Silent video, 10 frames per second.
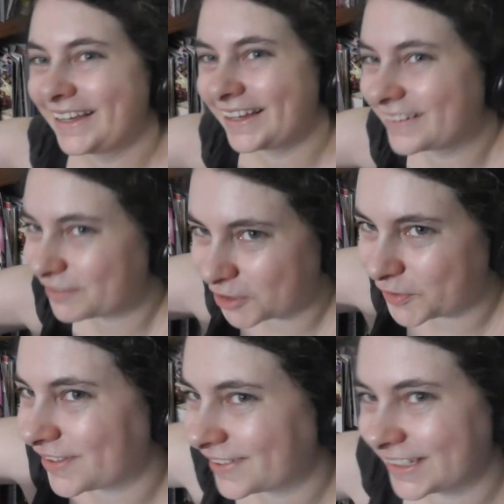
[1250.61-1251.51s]
And it's
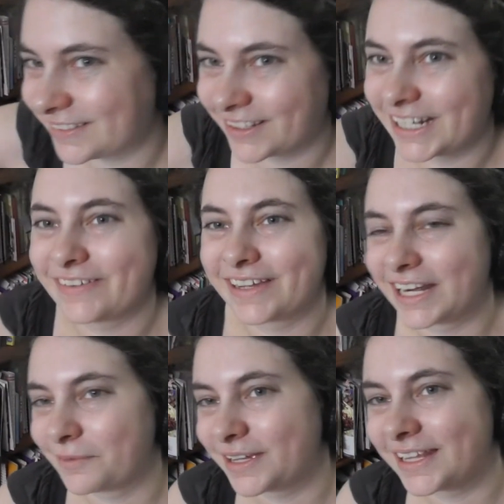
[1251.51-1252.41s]
probably still not even going
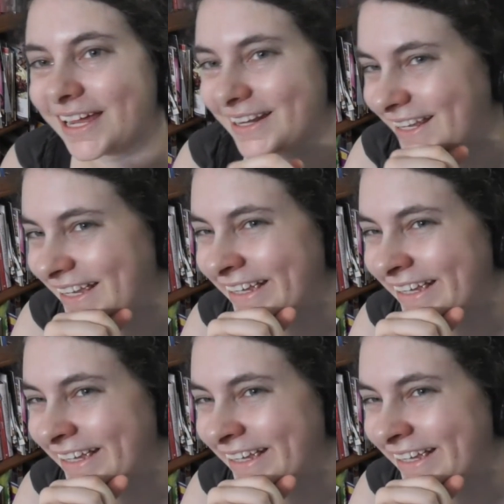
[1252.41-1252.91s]
to be that neat.